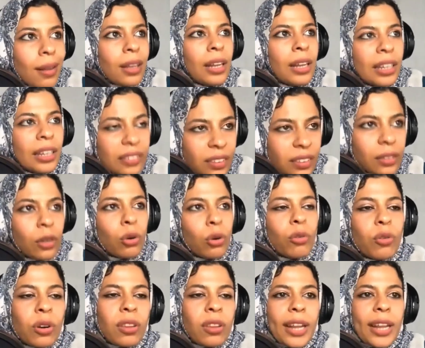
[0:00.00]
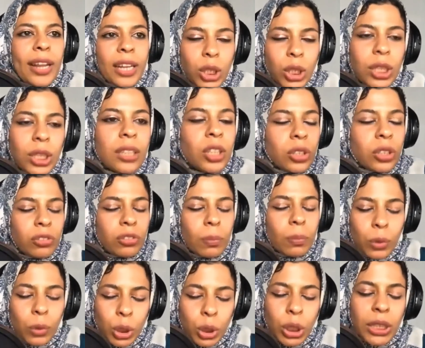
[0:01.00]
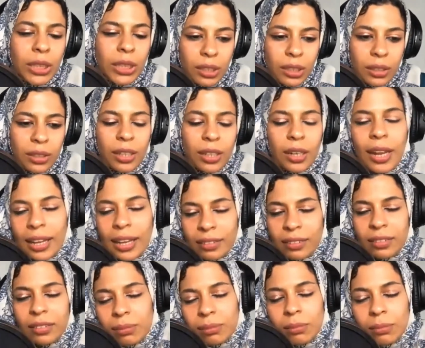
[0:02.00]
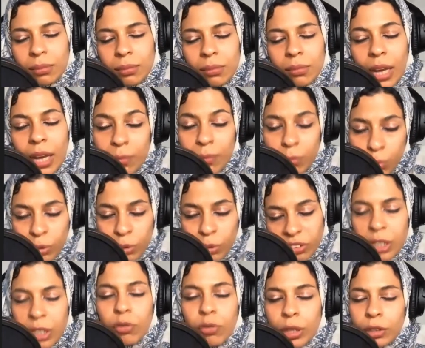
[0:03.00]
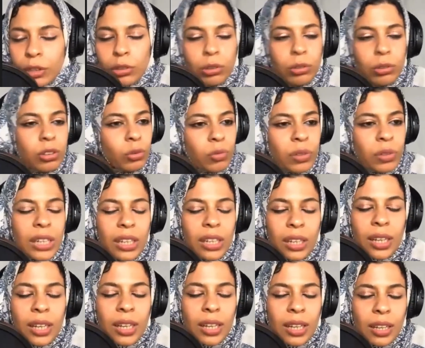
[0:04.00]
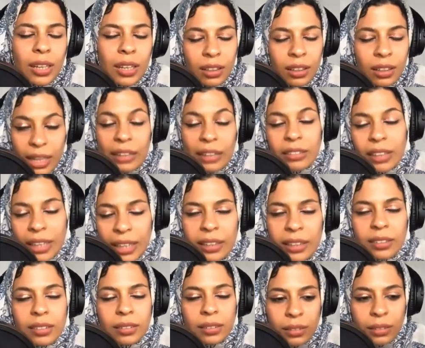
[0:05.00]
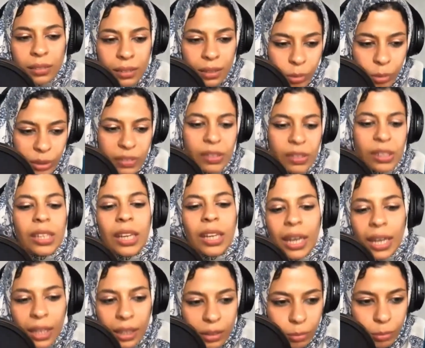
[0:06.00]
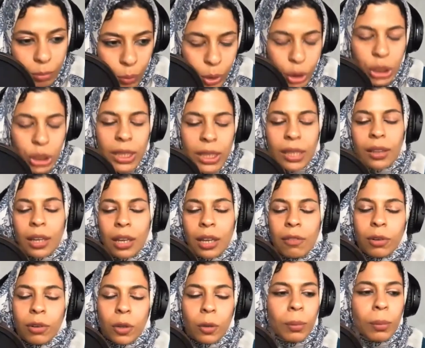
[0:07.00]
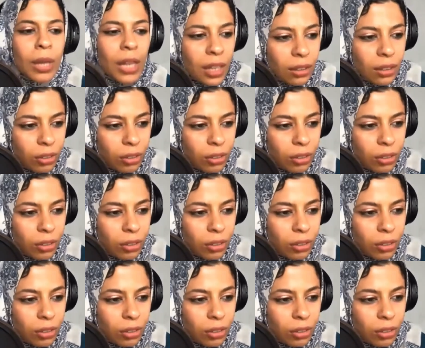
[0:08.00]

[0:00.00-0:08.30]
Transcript: let's go for the edge and just push here, as I perceive what you do is very, in that case, risky and pushing the envelope.